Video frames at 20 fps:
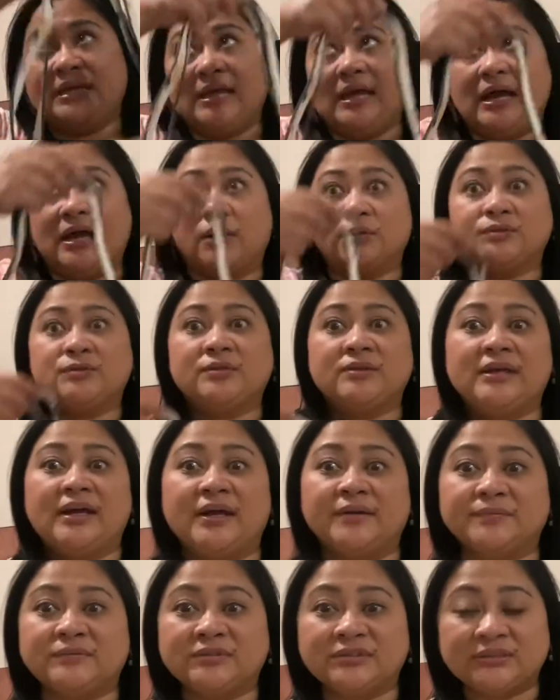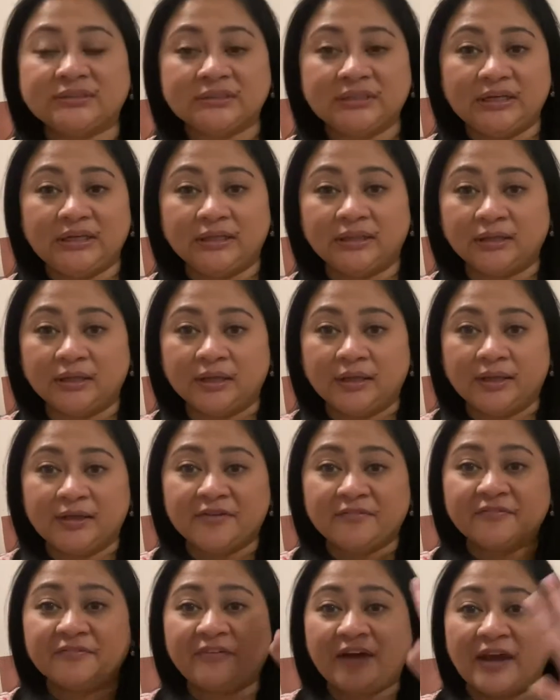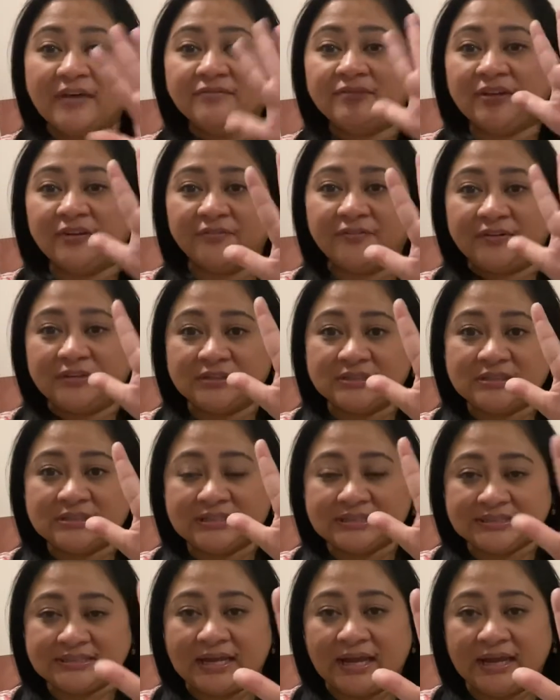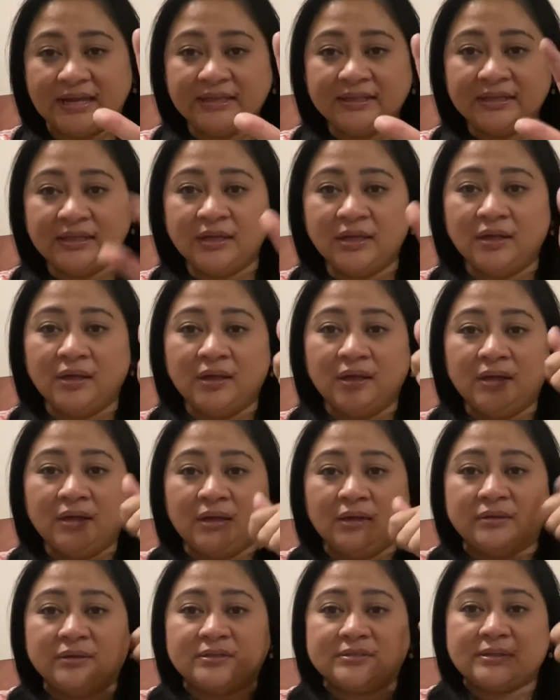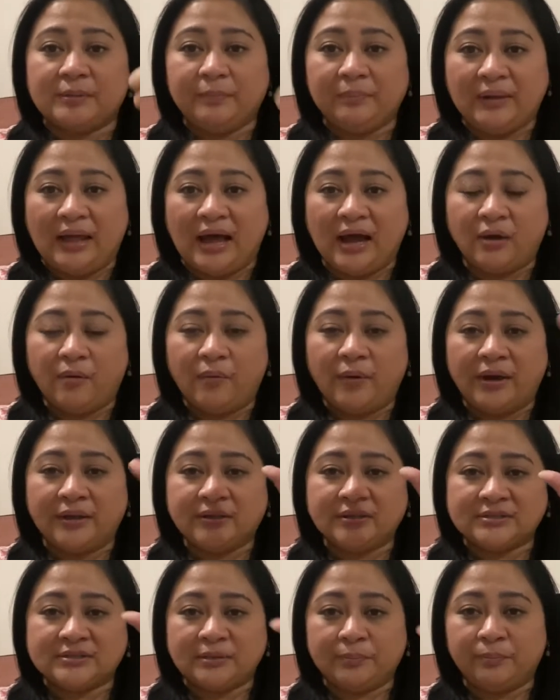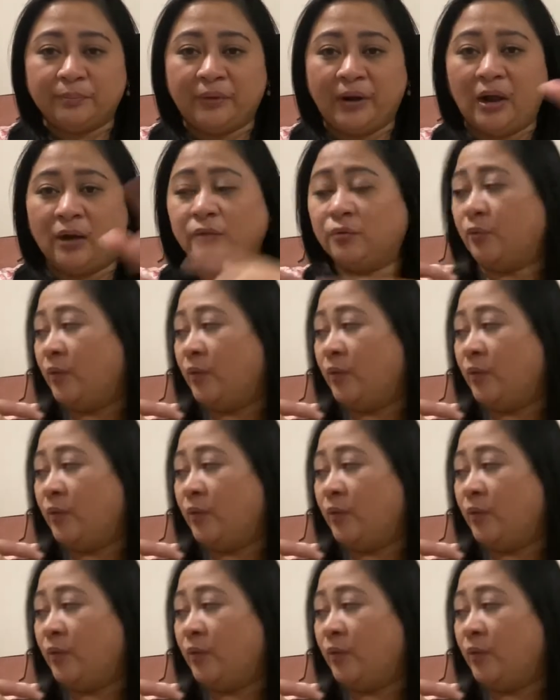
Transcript: actually, I've seen 5 different designs. There's a black one, there's a brown